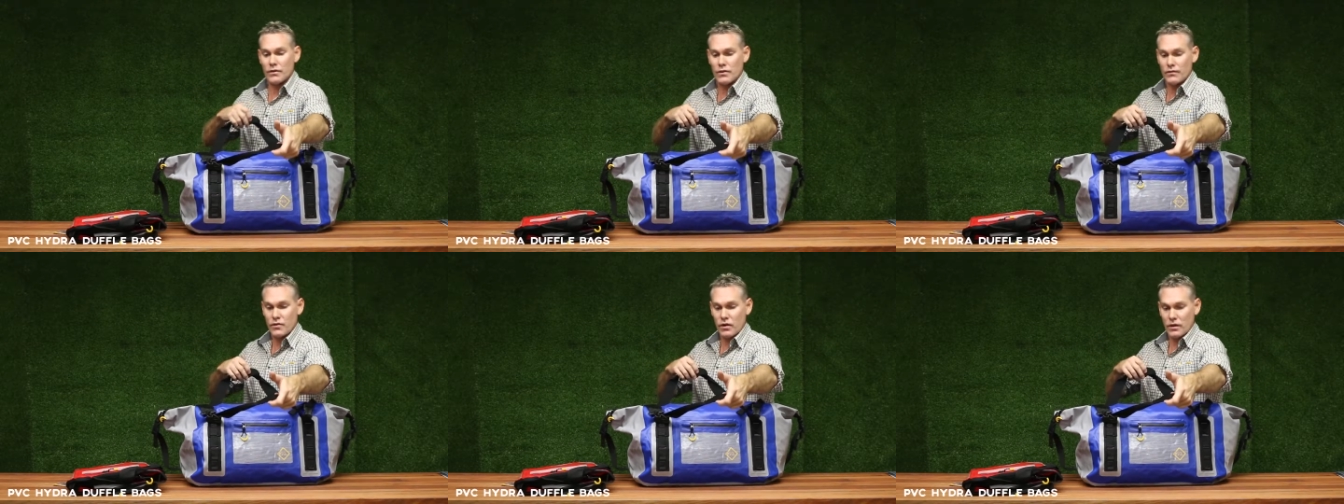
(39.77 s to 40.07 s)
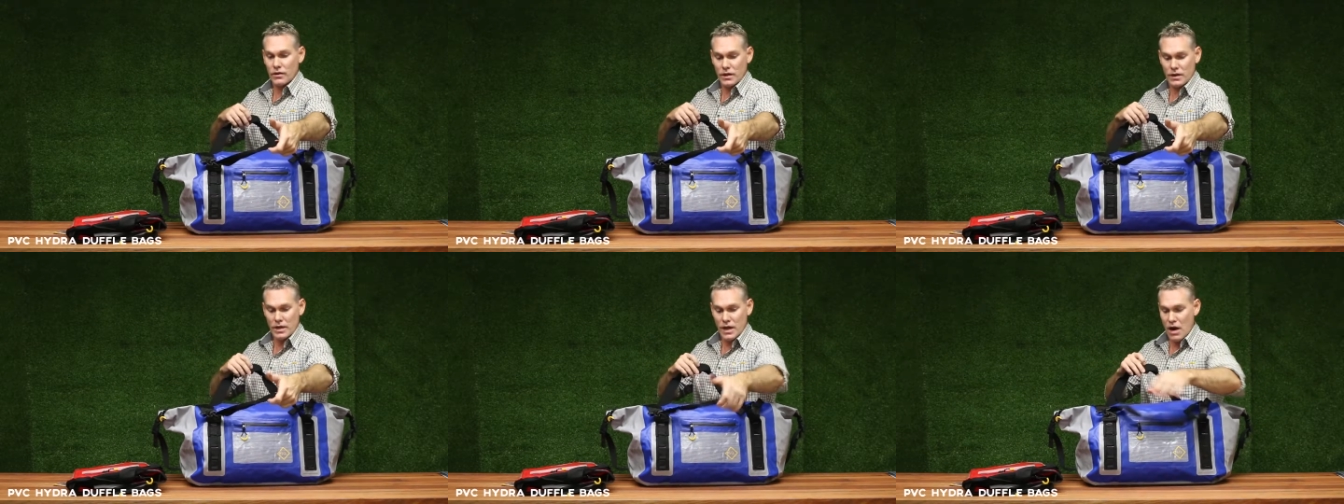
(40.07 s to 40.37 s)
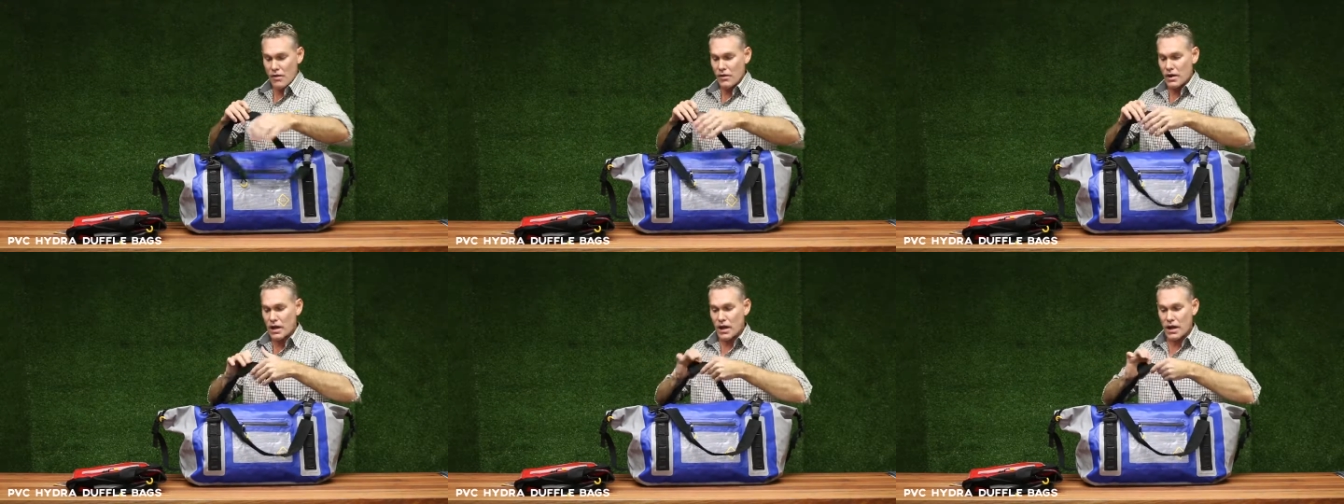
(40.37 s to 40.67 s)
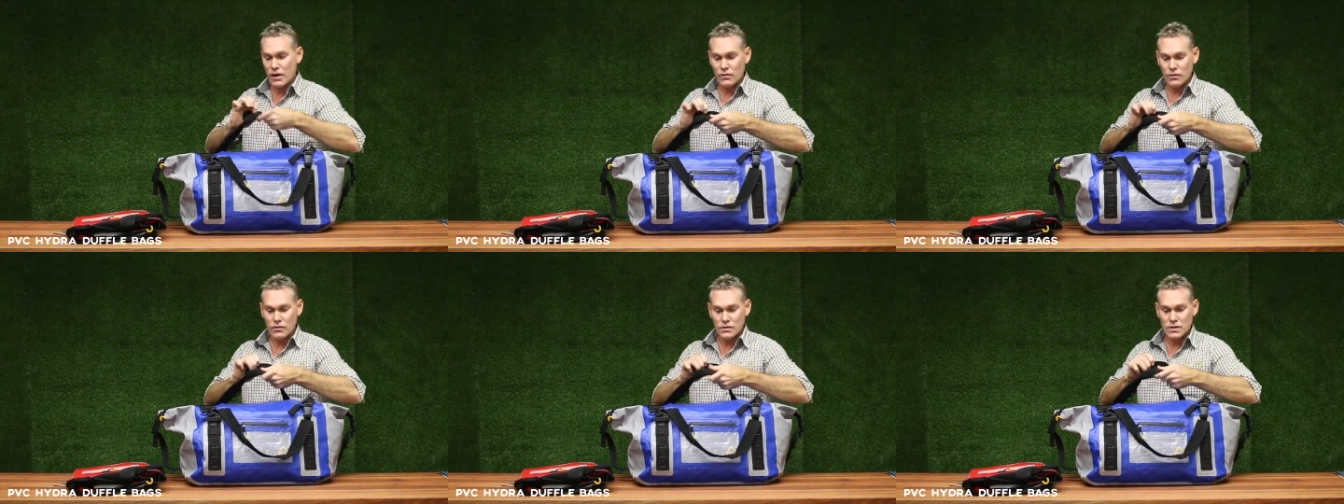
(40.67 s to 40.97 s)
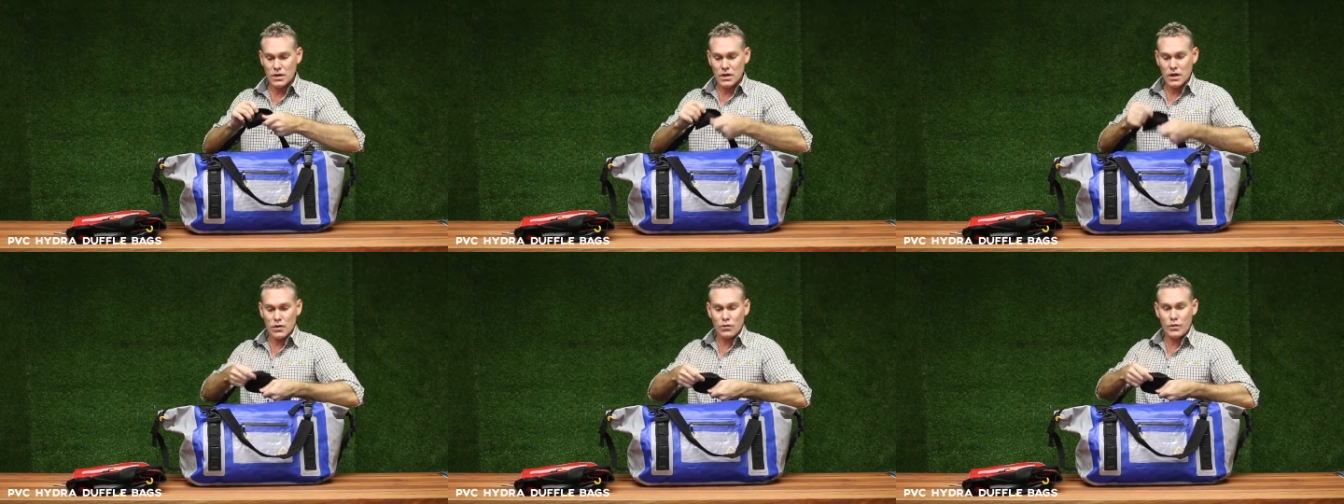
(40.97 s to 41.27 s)
you've got your carry
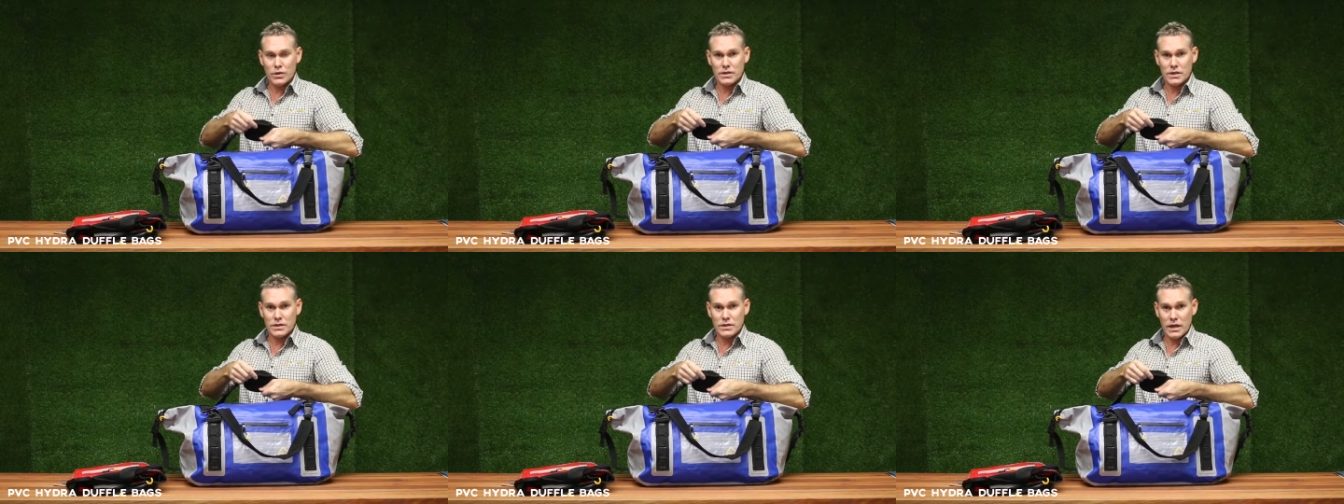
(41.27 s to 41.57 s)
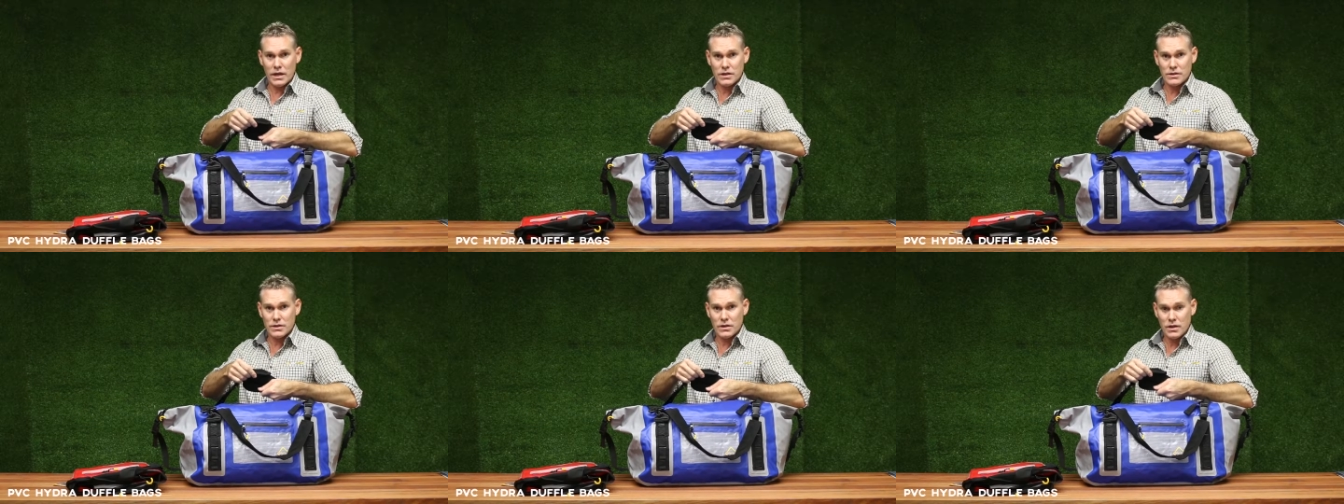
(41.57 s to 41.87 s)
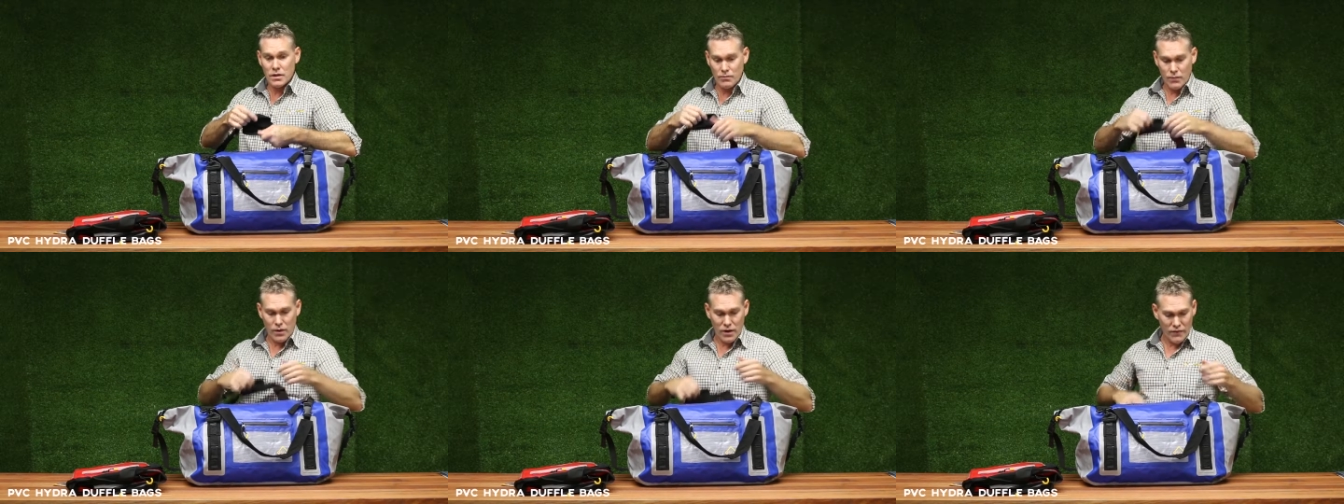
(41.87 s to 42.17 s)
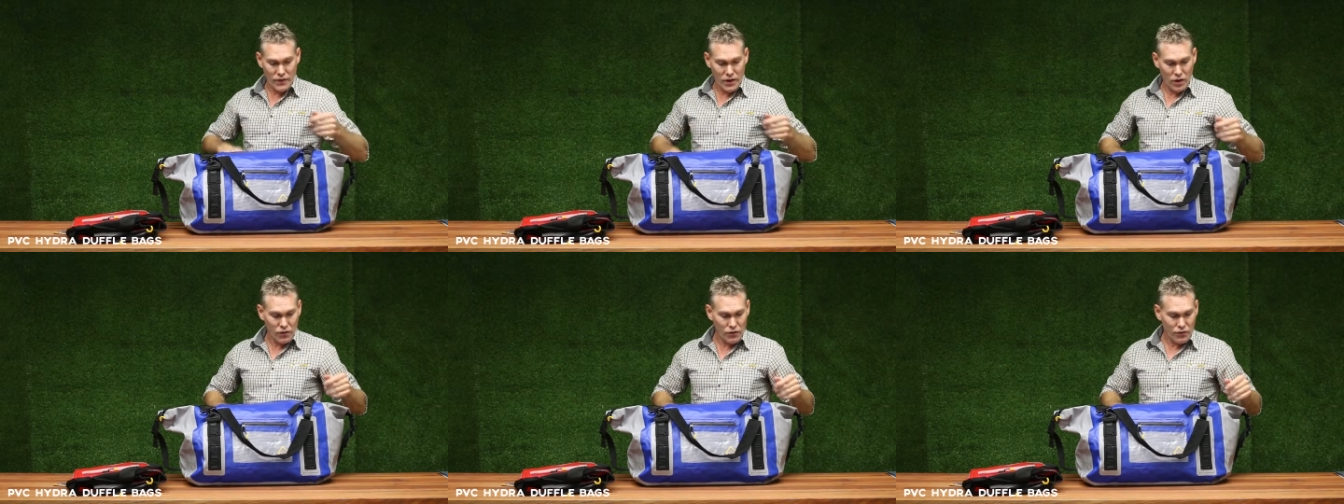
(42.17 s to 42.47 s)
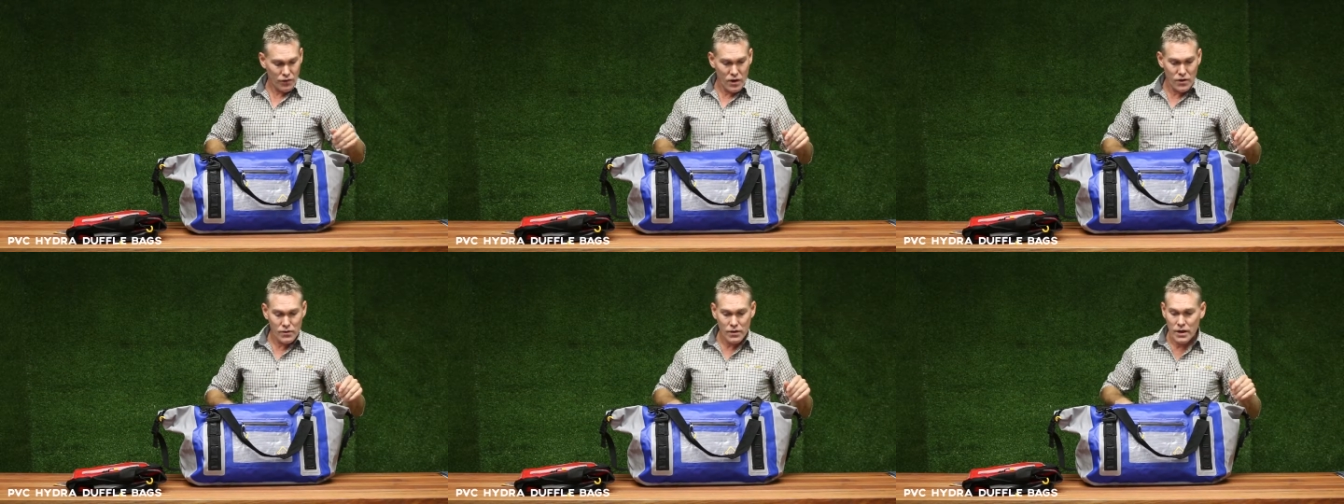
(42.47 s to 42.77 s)
handles which attach by
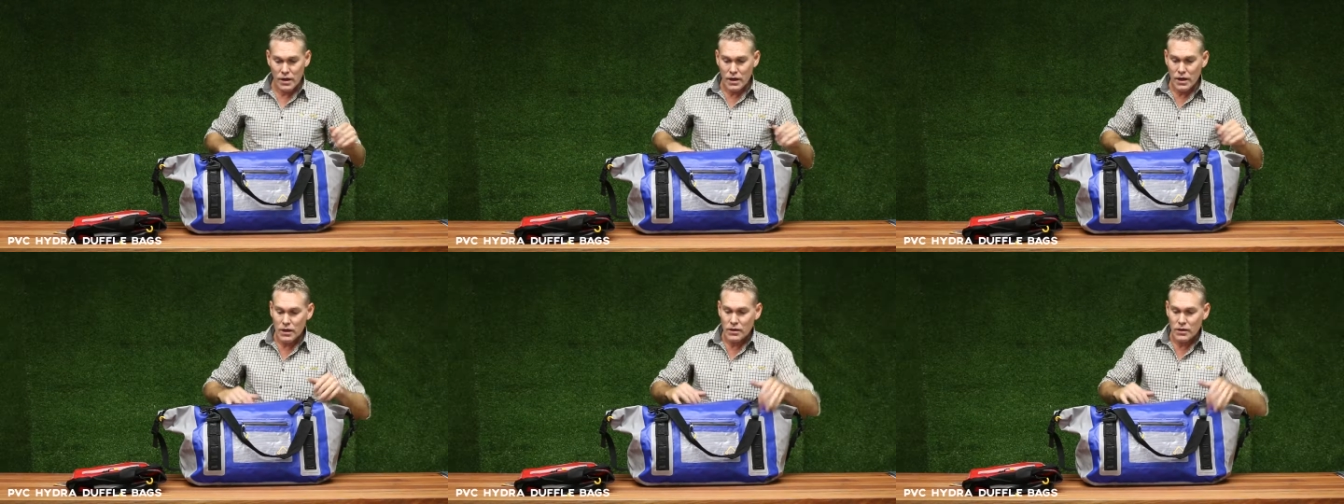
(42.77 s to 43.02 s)
velcro